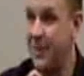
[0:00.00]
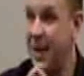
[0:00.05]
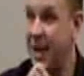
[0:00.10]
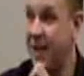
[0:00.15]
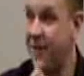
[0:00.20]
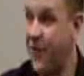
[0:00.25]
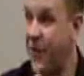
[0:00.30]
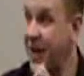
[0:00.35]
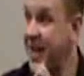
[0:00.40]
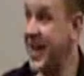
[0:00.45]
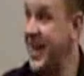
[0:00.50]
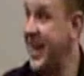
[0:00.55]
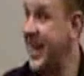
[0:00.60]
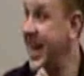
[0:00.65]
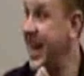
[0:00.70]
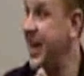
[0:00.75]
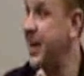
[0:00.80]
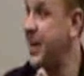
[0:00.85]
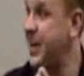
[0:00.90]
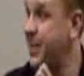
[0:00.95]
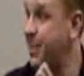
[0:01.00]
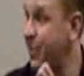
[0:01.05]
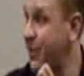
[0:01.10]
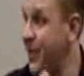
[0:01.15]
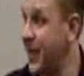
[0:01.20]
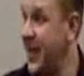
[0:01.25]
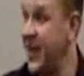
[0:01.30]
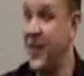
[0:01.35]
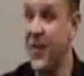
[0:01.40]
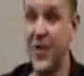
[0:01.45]
And if we can get
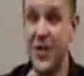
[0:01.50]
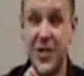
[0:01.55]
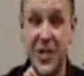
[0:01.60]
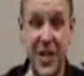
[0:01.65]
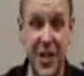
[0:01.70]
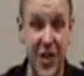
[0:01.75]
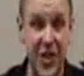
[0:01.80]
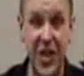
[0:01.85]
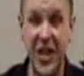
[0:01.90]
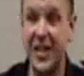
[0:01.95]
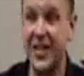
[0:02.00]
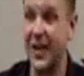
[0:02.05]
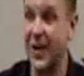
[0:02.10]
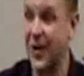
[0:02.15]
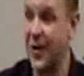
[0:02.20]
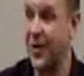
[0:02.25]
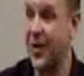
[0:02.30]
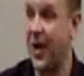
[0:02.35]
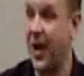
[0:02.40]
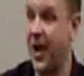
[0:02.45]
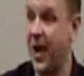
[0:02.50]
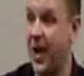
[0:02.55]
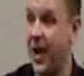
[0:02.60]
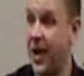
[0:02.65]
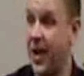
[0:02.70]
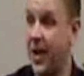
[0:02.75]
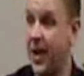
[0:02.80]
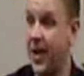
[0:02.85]
believers to think they're okay,